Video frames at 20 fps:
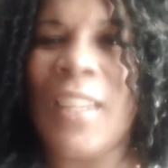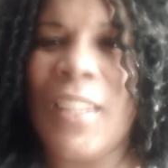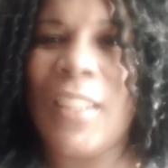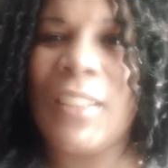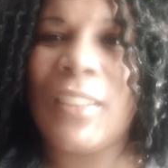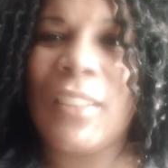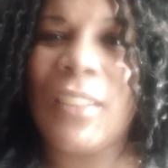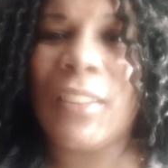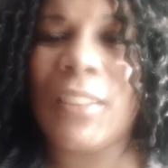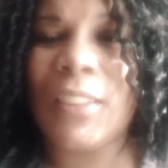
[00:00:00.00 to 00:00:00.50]

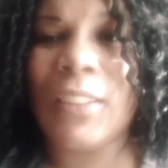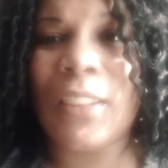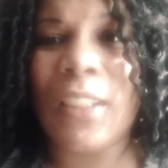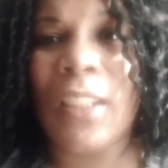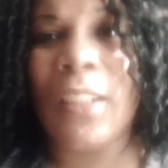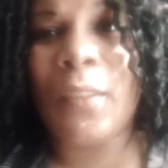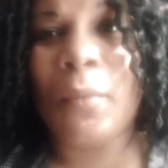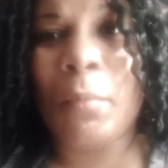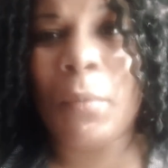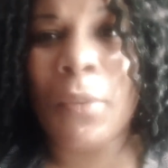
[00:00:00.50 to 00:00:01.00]
It's a
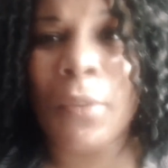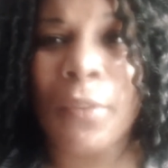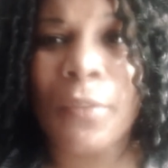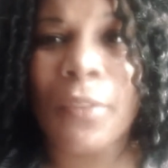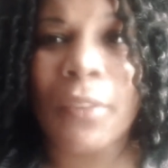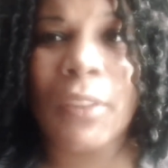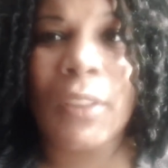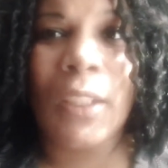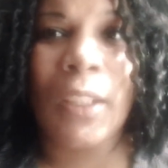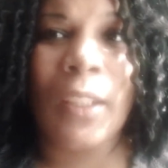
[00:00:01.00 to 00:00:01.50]
sunny,
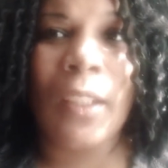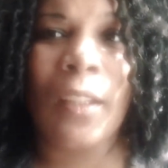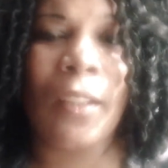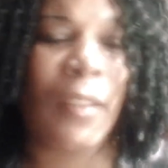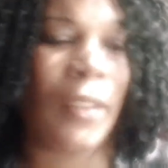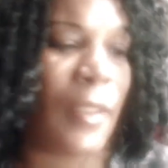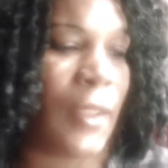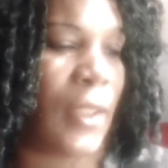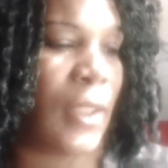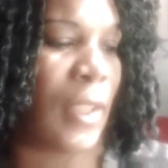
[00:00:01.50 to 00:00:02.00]
beautiful day
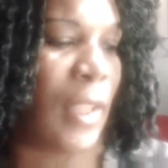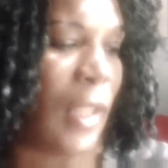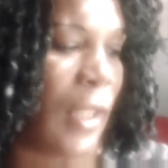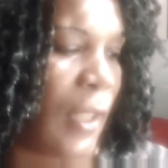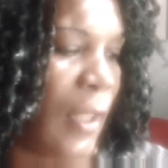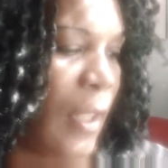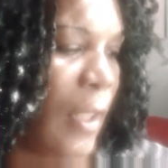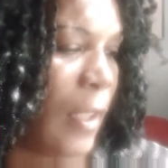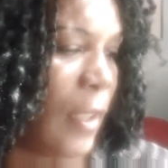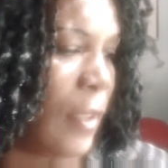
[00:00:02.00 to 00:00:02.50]
out here today,
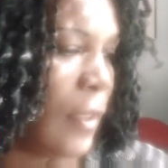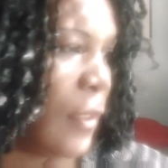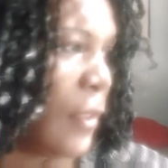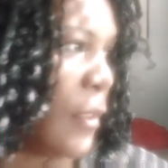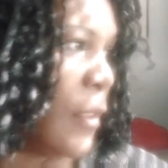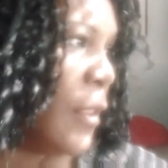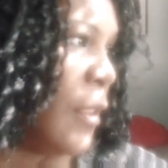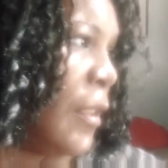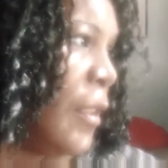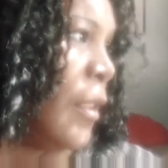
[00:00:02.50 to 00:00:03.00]

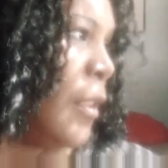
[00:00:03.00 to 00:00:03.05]
guys.